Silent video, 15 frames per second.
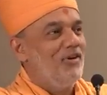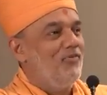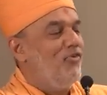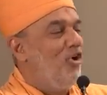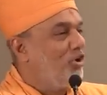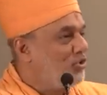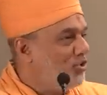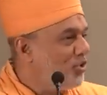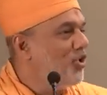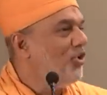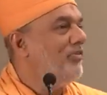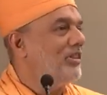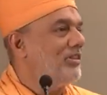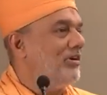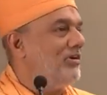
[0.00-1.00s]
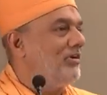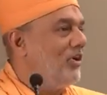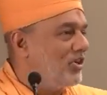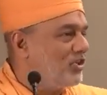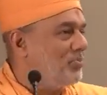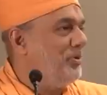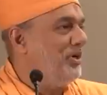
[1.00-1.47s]
what to do with it?
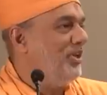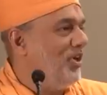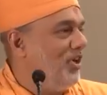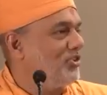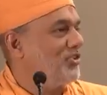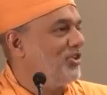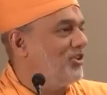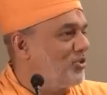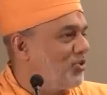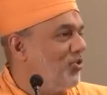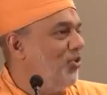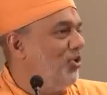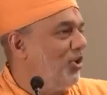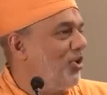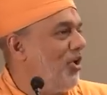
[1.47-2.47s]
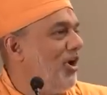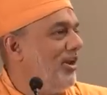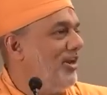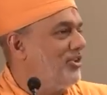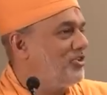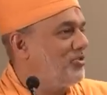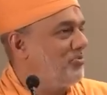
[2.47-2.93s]
Hospital, hostel, school,
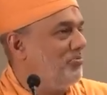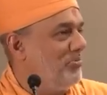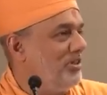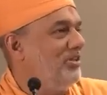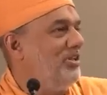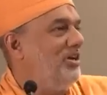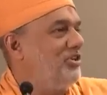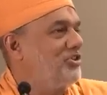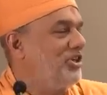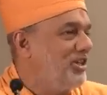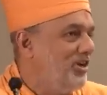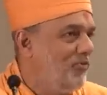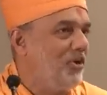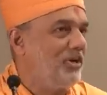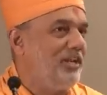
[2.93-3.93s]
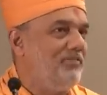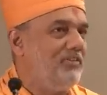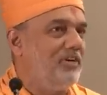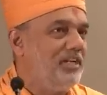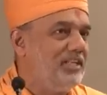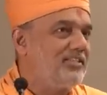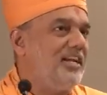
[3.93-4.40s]
college, mandir, akshardham,
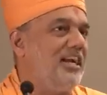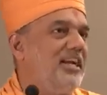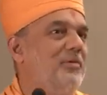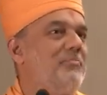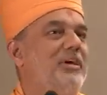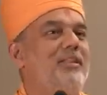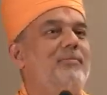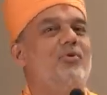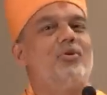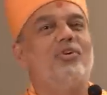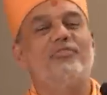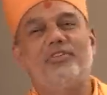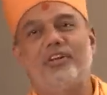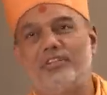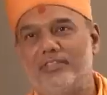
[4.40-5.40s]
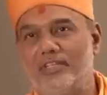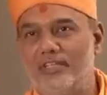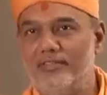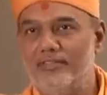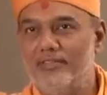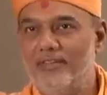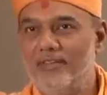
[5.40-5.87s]
whatever, decided by the board of
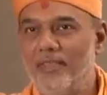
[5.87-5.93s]
trustees.